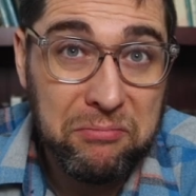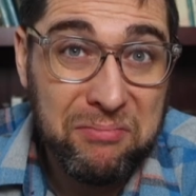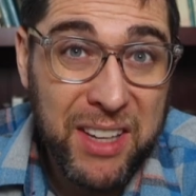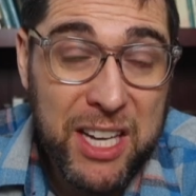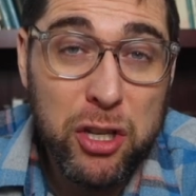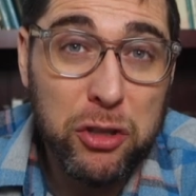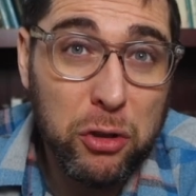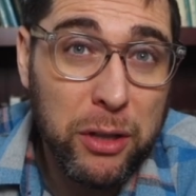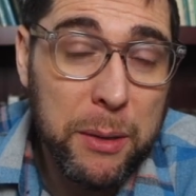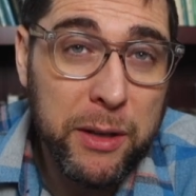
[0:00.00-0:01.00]
He's also
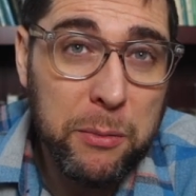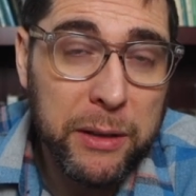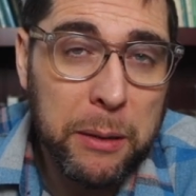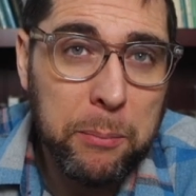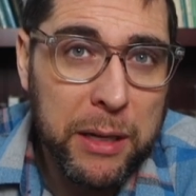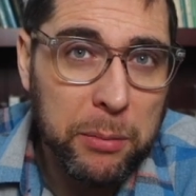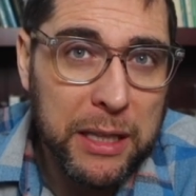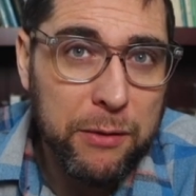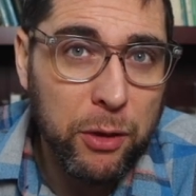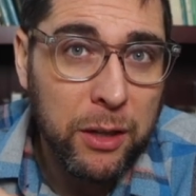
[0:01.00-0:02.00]
claiming to be, be a
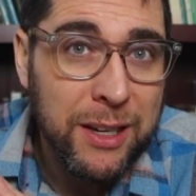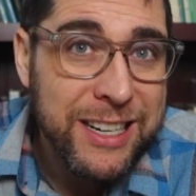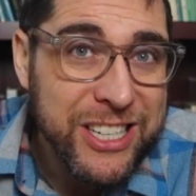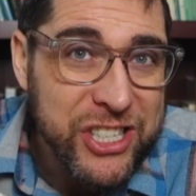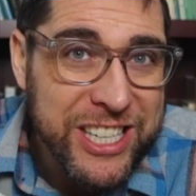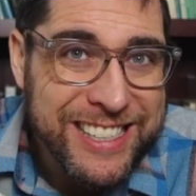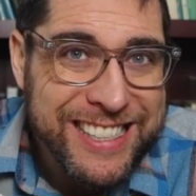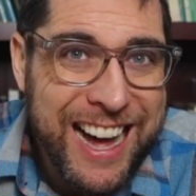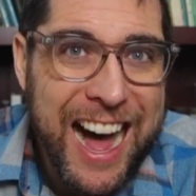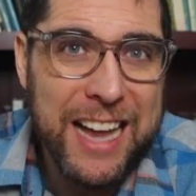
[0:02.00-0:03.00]
believer. She's
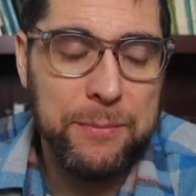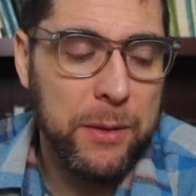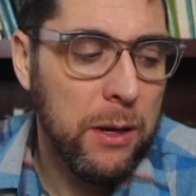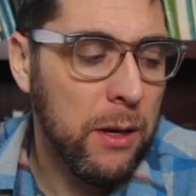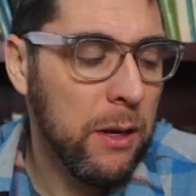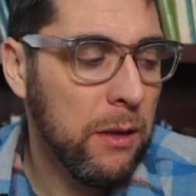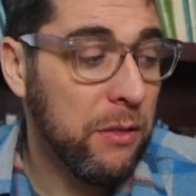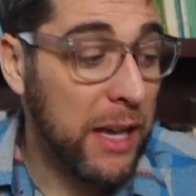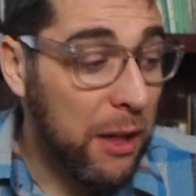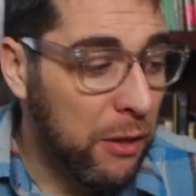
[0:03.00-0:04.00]
not.
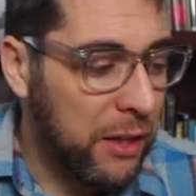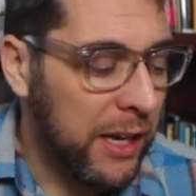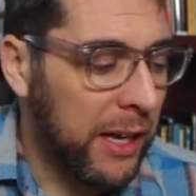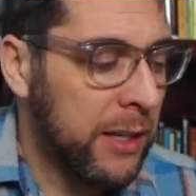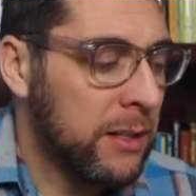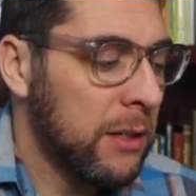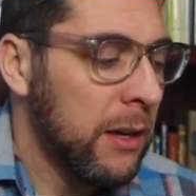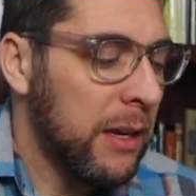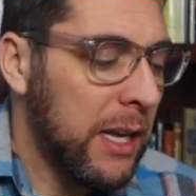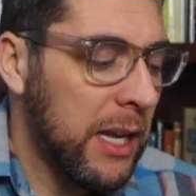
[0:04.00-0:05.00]
The other thing is,
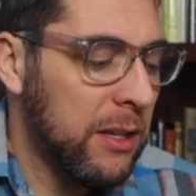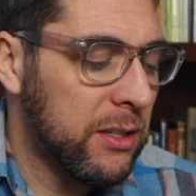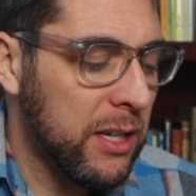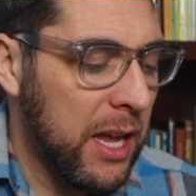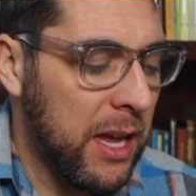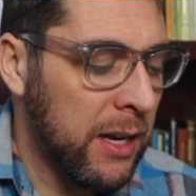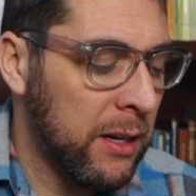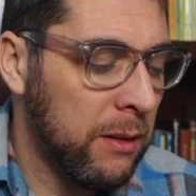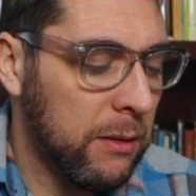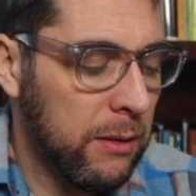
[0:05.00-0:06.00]
he's in